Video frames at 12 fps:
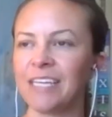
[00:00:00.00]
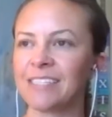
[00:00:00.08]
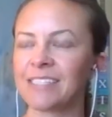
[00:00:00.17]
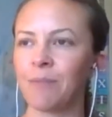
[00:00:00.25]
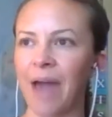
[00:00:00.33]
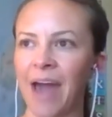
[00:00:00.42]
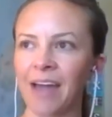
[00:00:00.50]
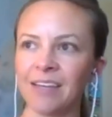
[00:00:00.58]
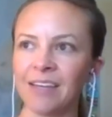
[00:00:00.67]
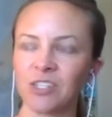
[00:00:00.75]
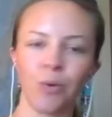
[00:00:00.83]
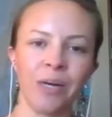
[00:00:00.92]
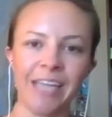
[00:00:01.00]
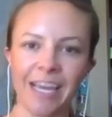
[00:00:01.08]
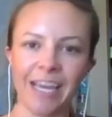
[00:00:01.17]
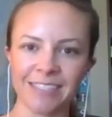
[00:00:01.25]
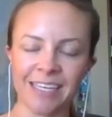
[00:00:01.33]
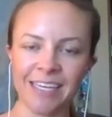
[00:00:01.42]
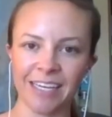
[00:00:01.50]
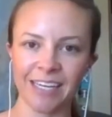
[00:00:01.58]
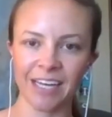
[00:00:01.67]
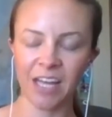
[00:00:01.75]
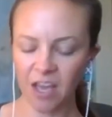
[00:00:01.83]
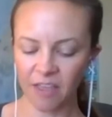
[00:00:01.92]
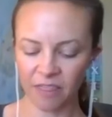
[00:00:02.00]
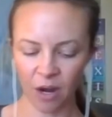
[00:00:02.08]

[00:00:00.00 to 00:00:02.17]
and he said back in 2018